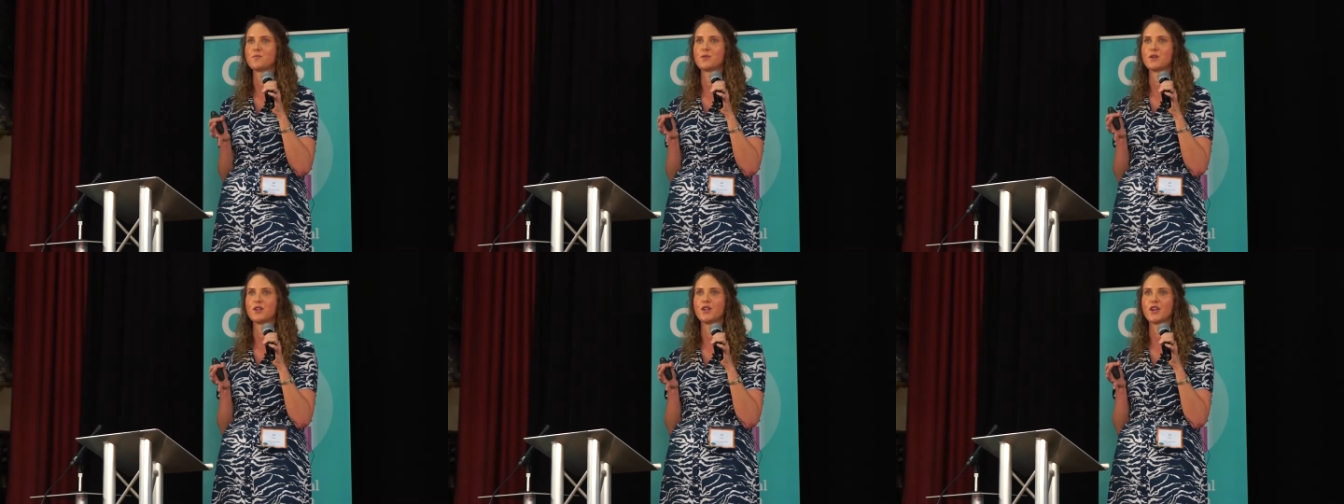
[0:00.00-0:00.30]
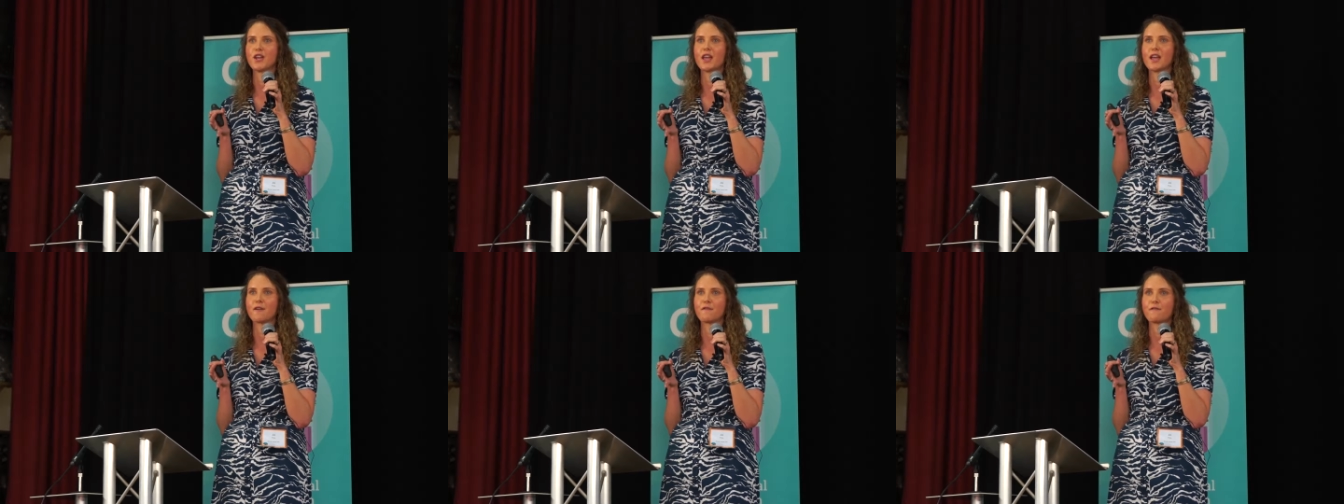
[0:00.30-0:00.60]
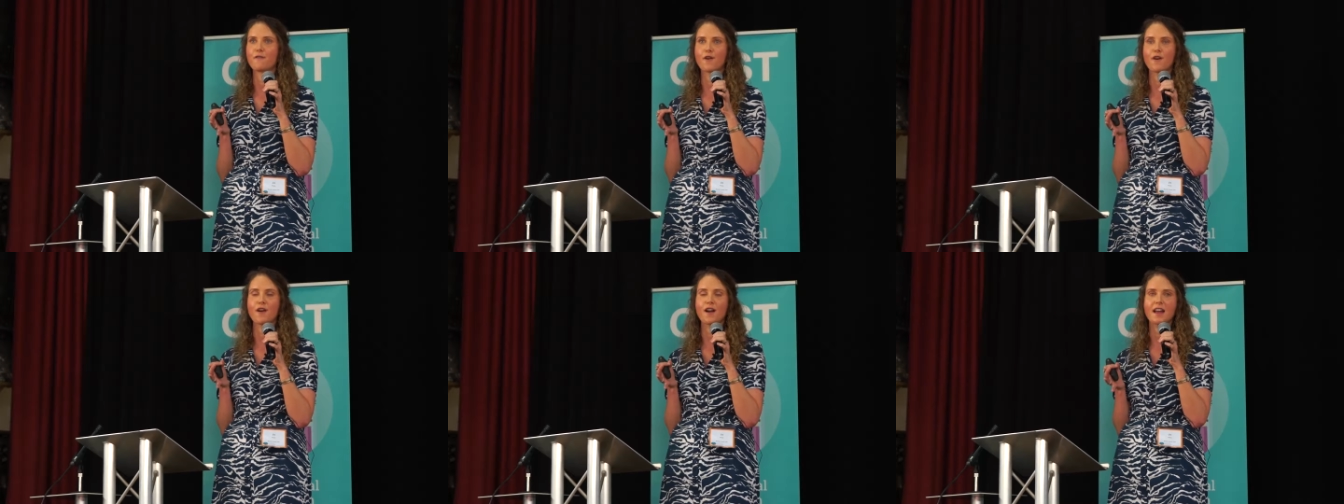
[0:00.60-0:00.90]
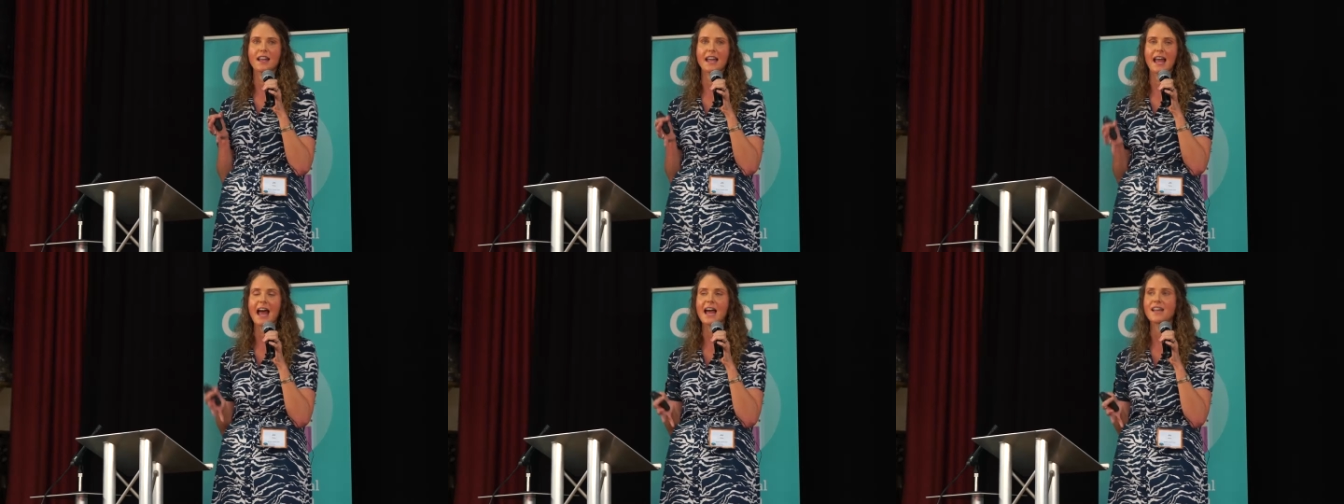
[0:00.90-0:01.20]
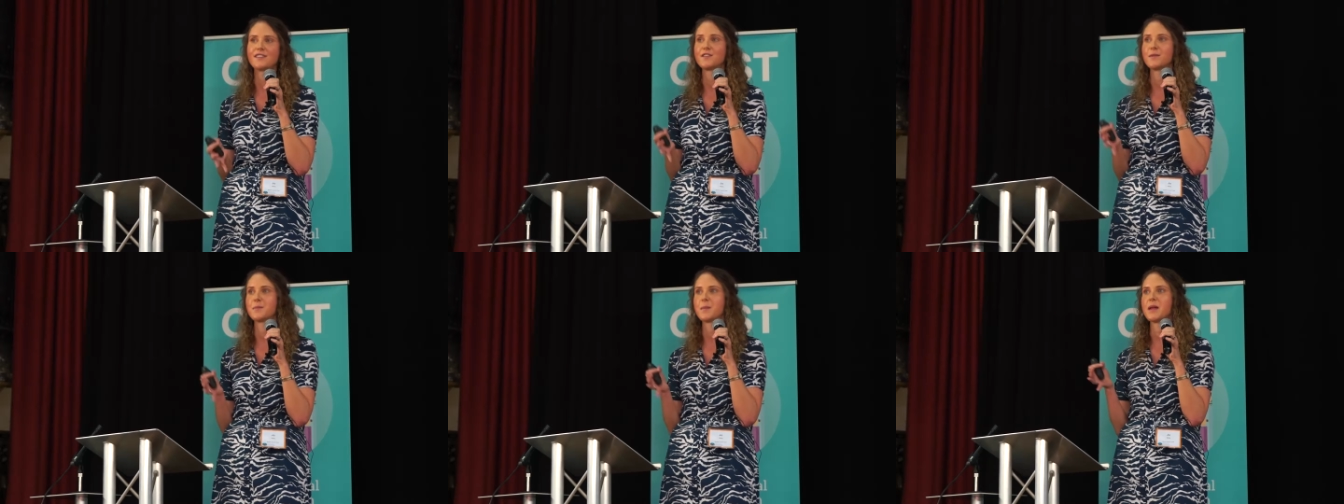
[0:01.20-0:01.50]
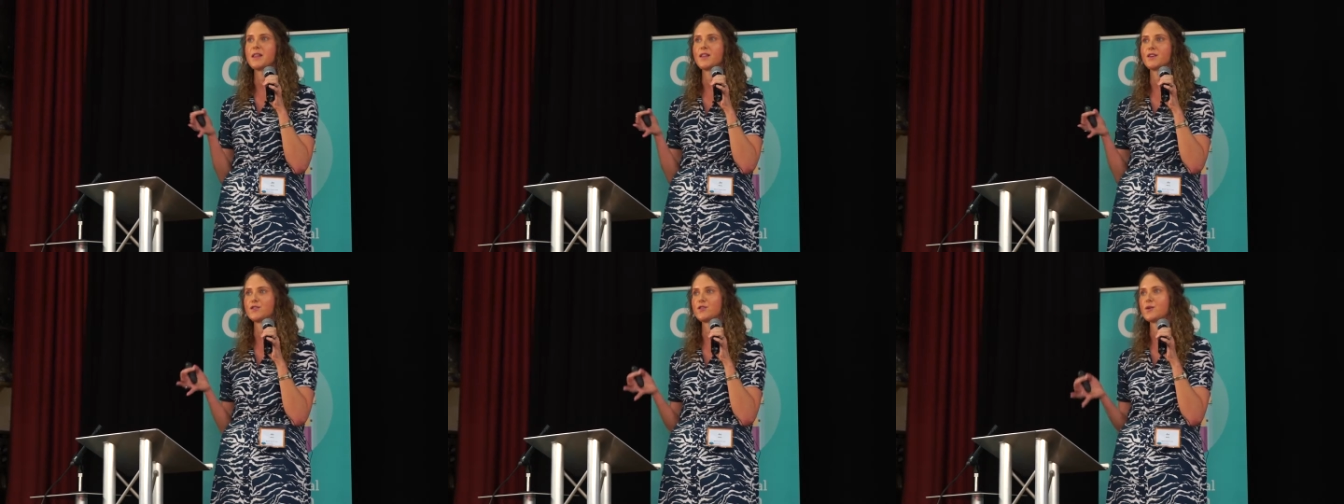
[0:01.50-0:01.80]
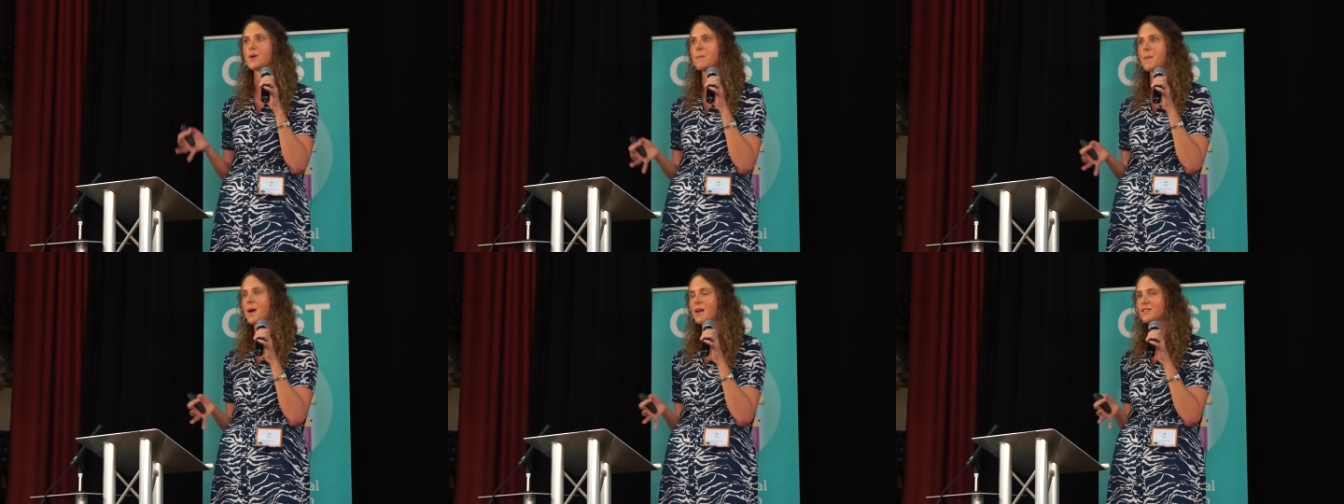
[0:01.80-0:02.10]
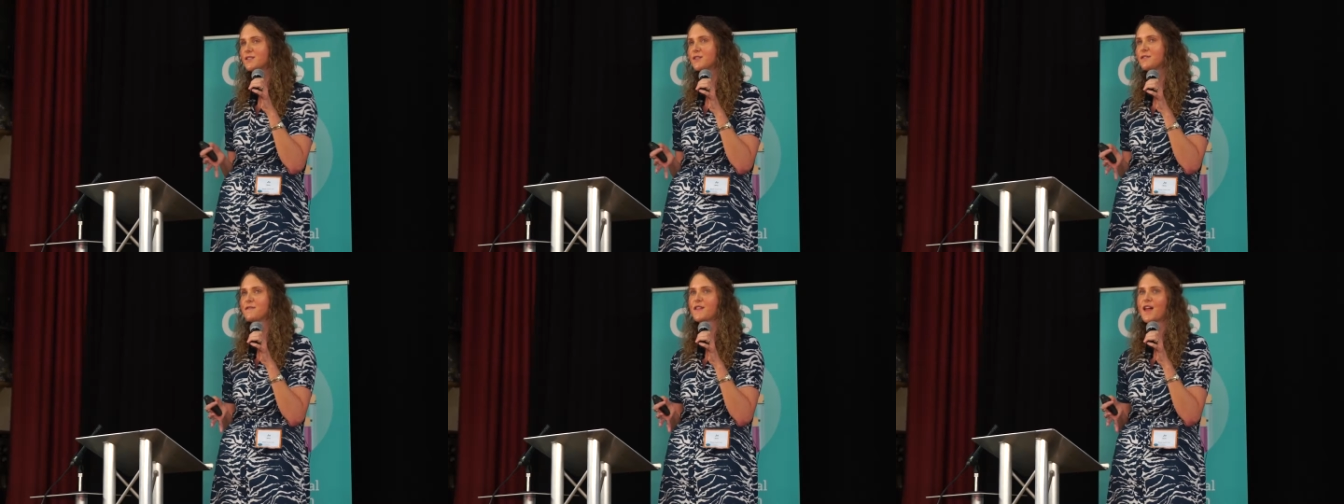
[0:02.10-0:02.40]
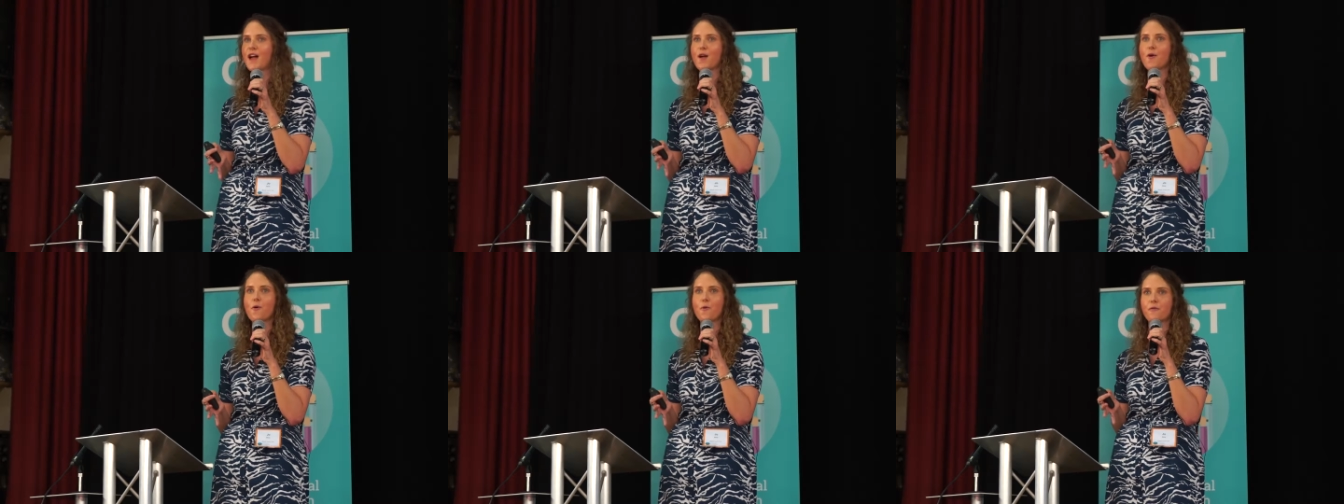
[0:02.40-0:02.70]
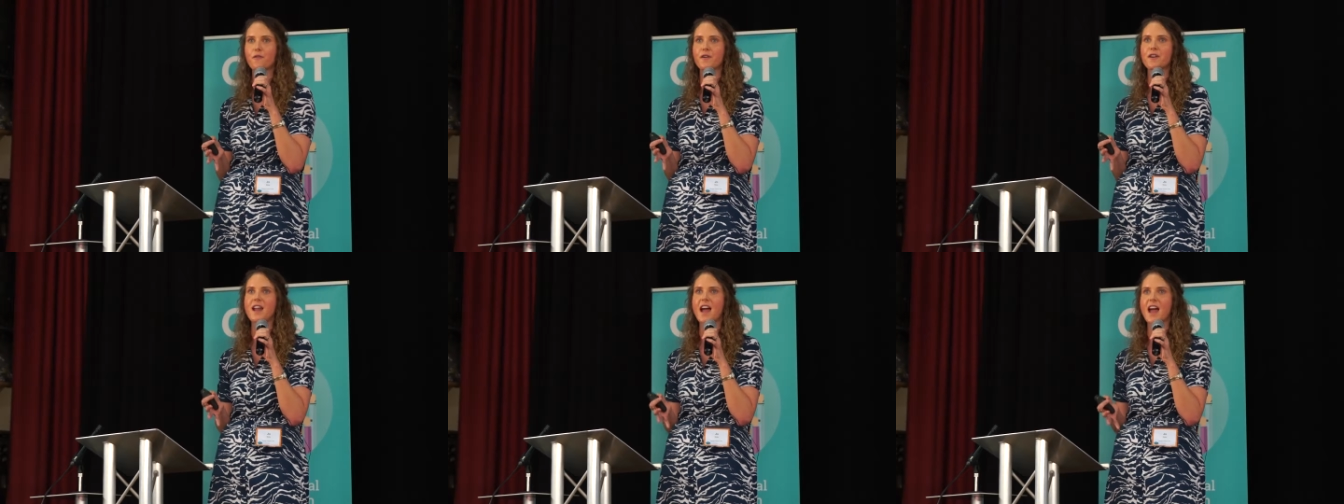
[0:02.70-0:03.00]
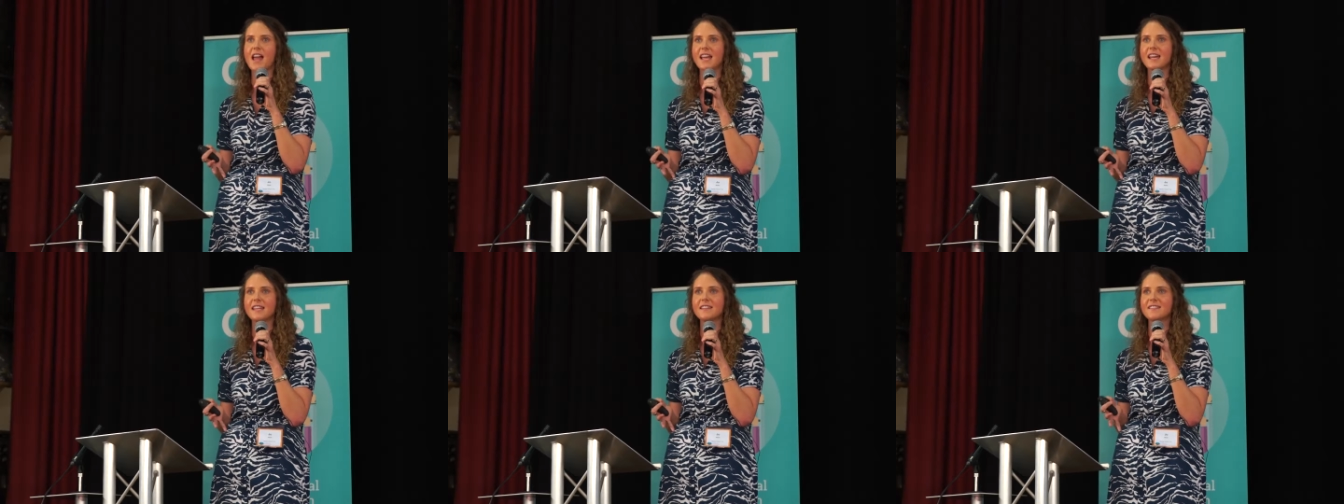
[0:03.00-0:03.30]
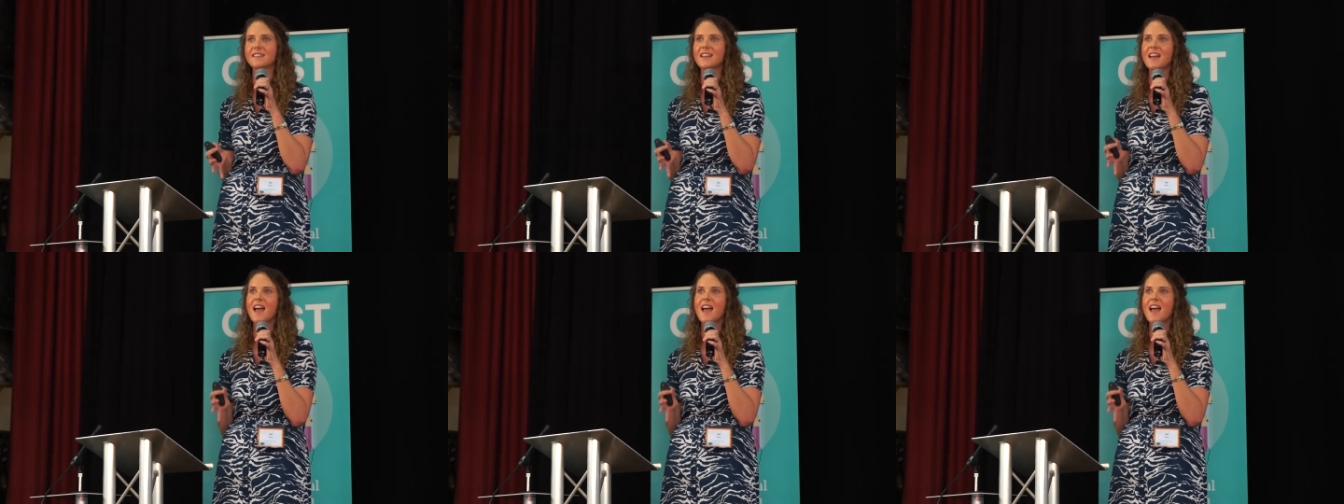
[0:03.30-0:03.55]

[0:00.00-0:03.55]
We're looking for a caterpillar to a butterfly overnight.